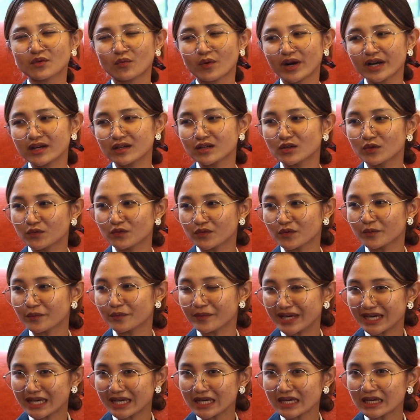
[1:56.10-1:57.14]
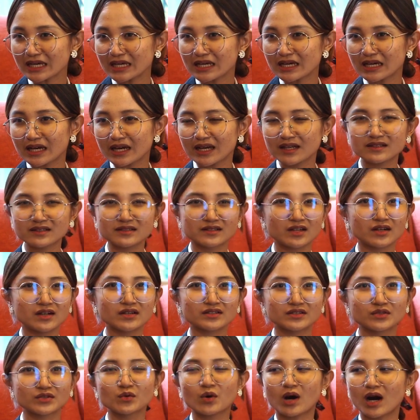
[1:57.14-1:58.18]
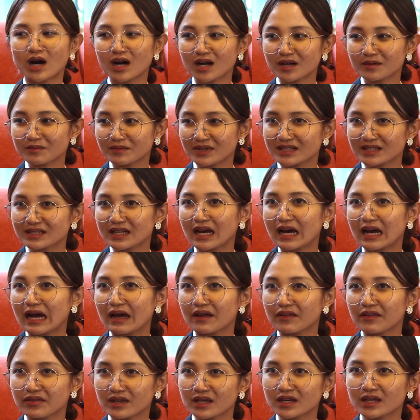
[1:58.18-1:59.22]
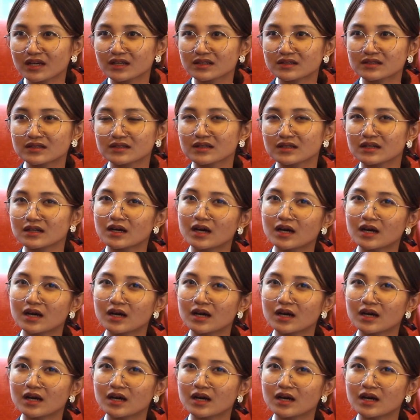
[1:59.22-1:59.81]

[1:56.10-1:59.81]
quite new for me. It's not too hard, but I think it's